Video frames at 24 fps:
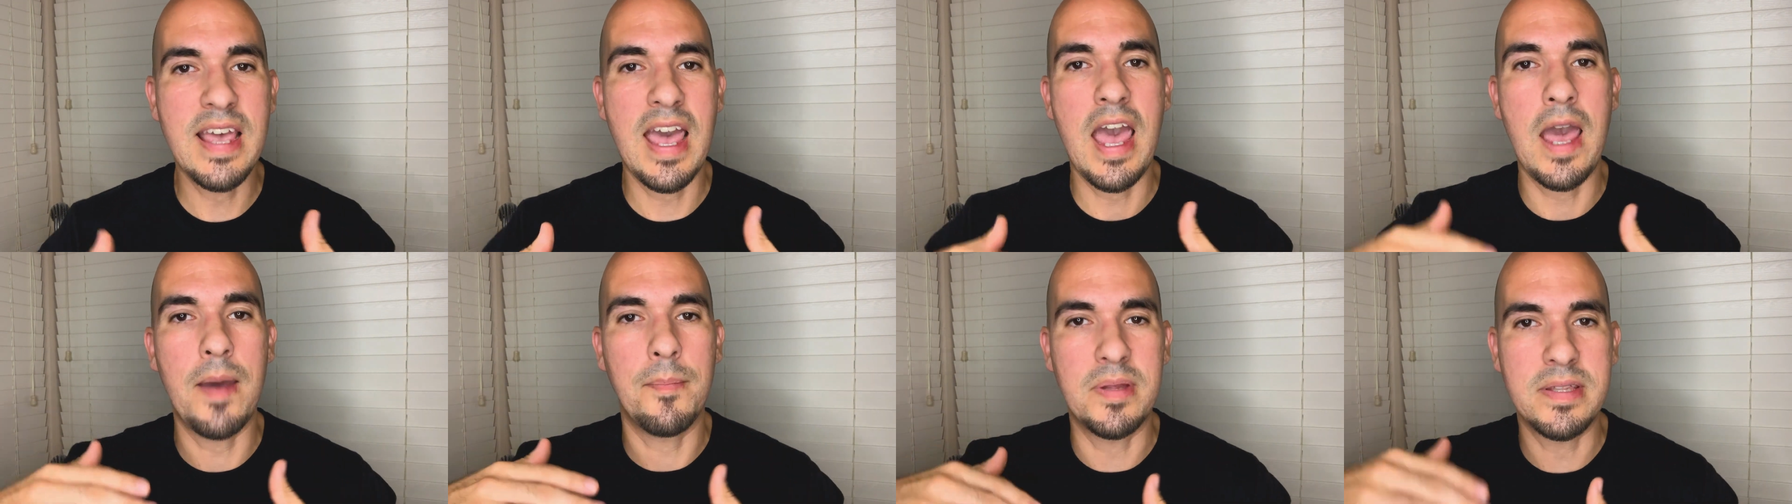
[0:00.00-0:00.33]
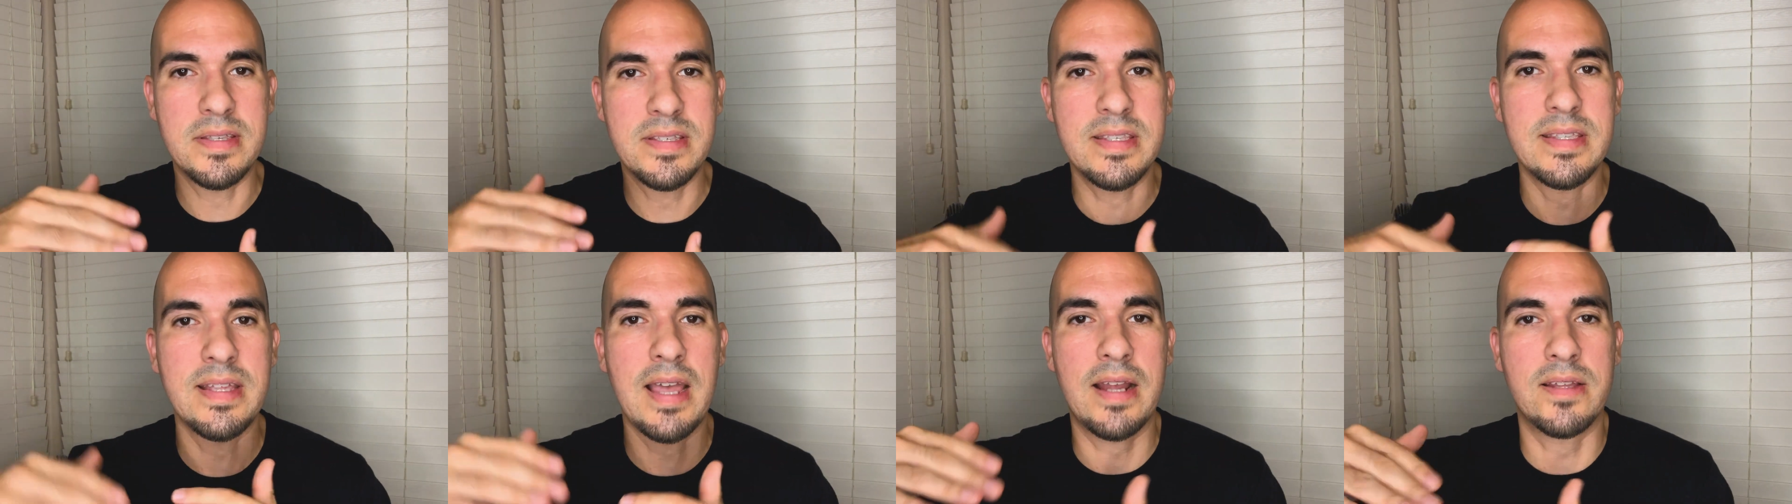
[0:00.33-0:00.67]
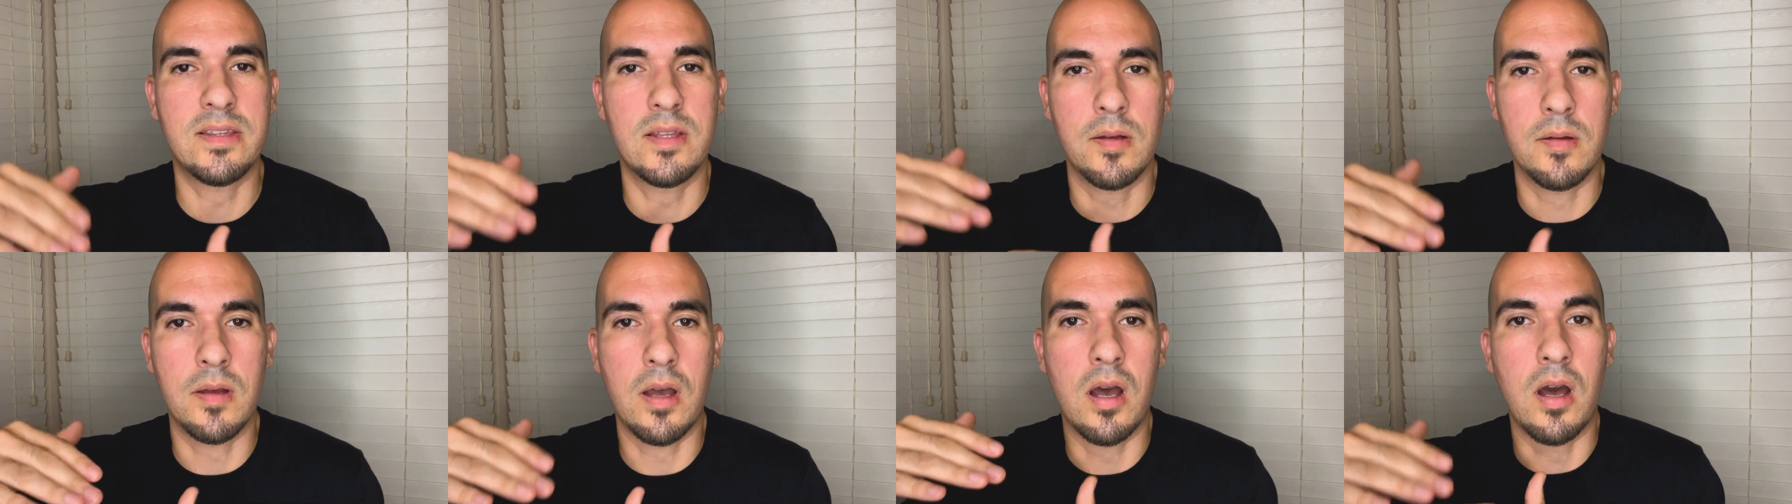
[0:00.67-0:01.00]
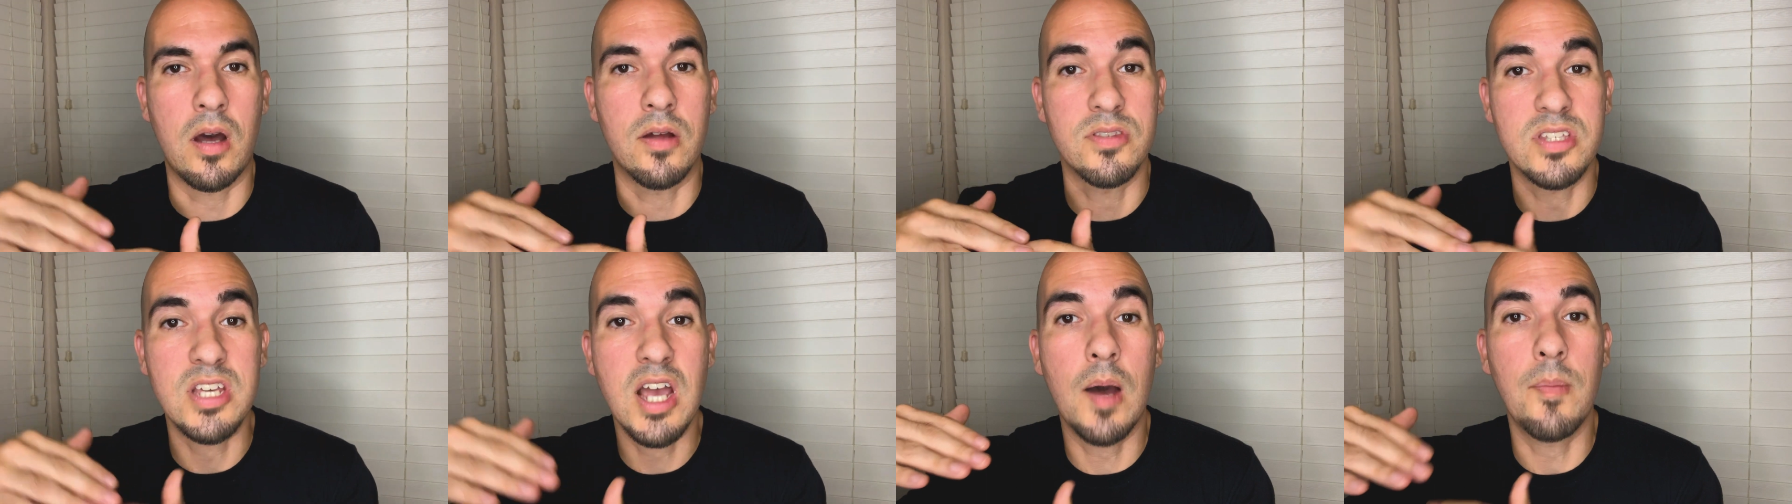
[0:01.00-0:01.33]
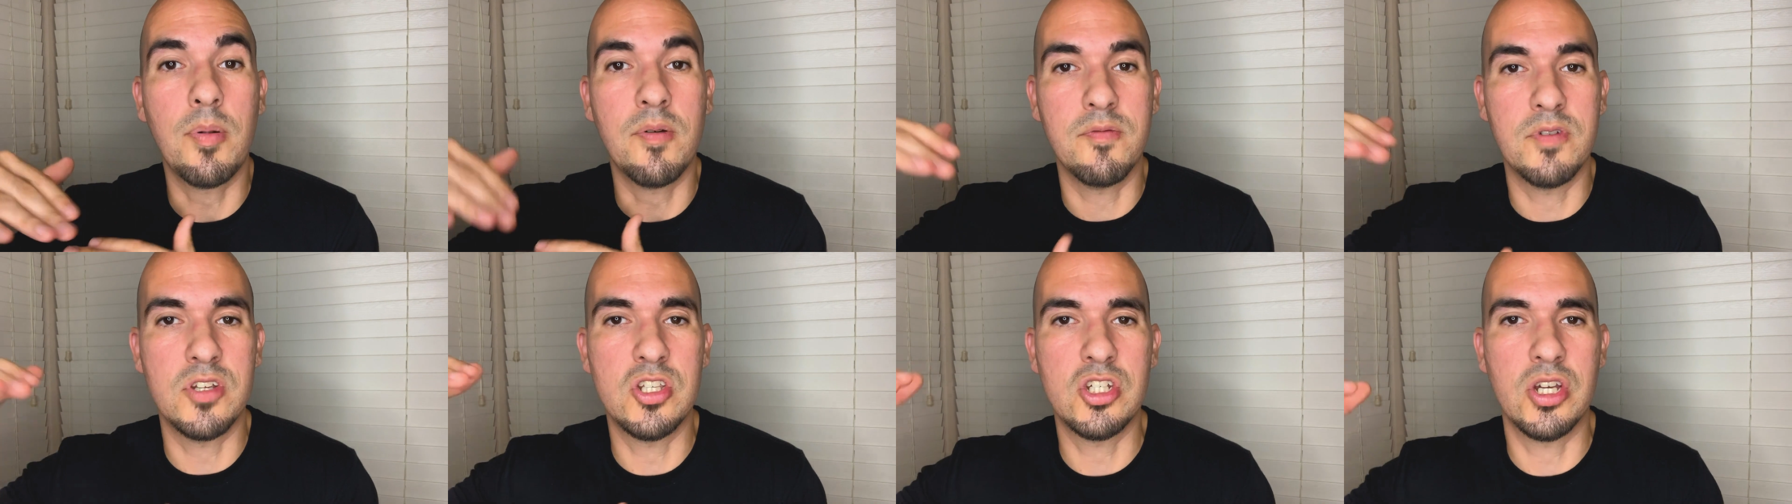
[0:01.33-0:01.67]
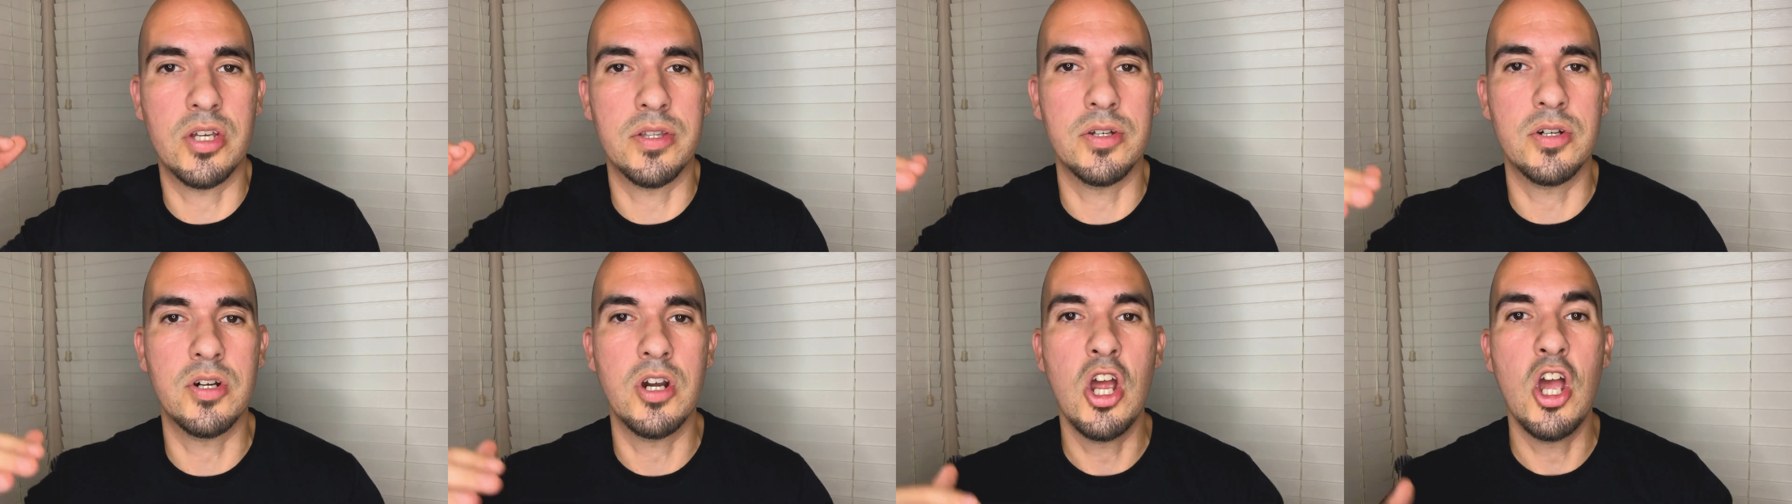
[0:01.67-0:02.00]
habits stacked up on top of each
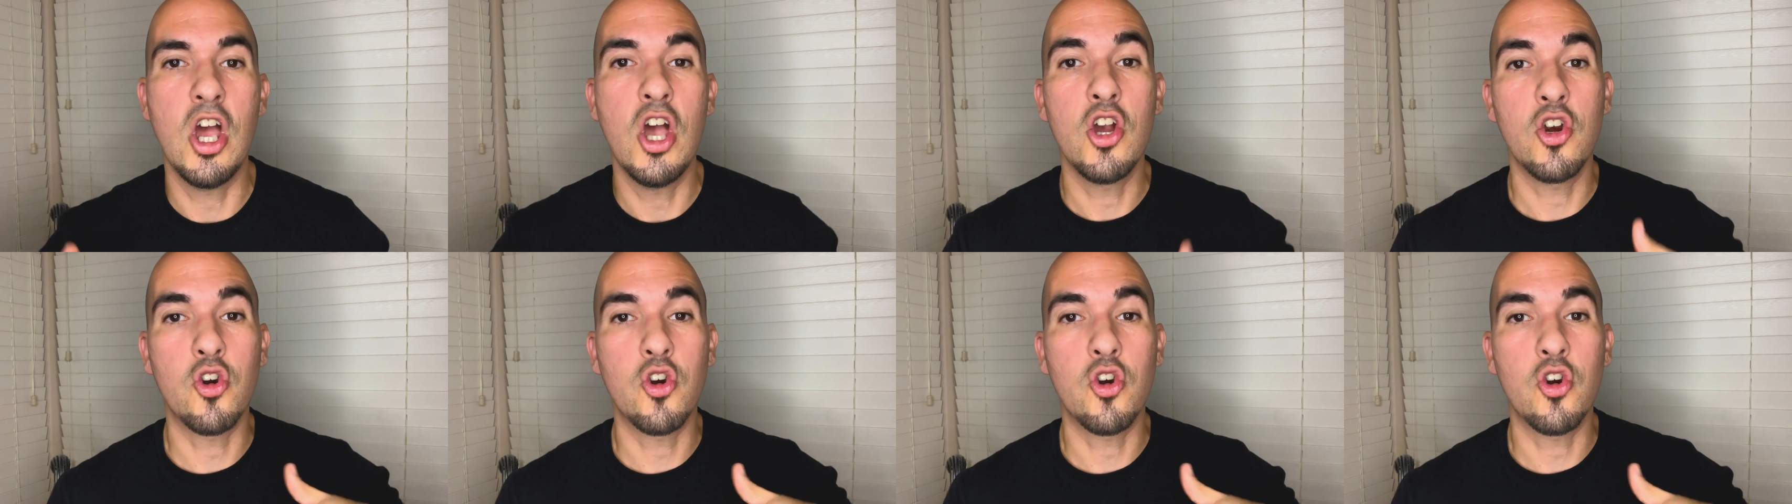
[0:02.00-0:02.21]
other